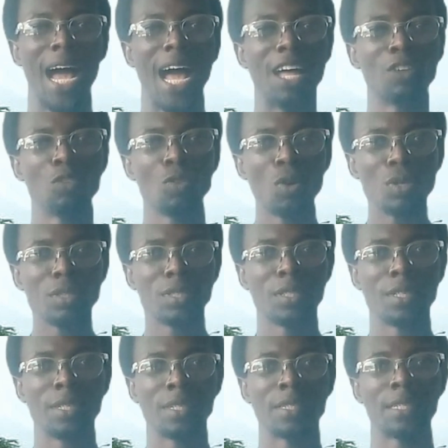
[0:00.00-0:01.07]
And
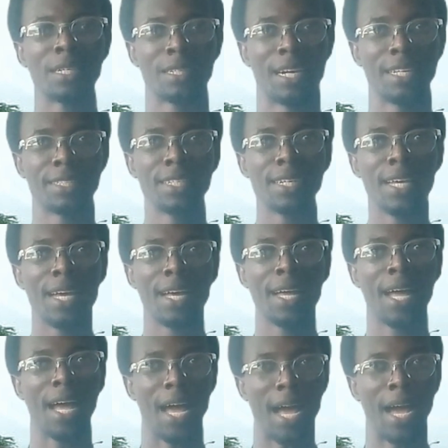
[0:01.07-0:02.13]
those
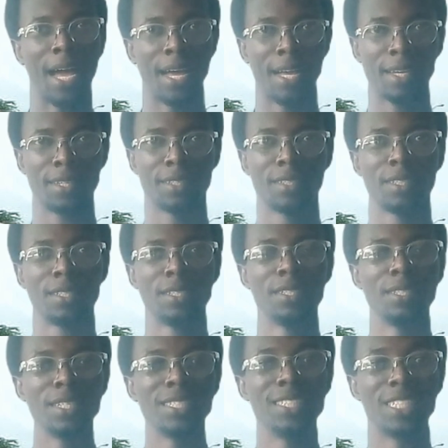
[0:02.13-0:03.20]
criteria are
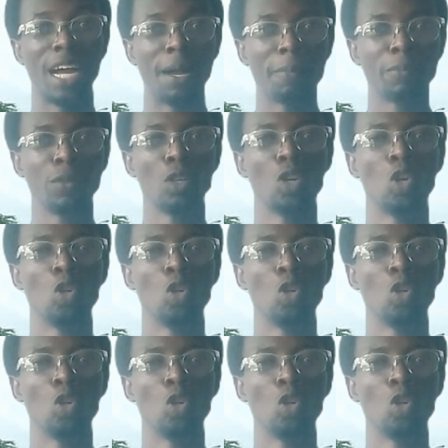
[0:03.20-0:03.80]
the JAMB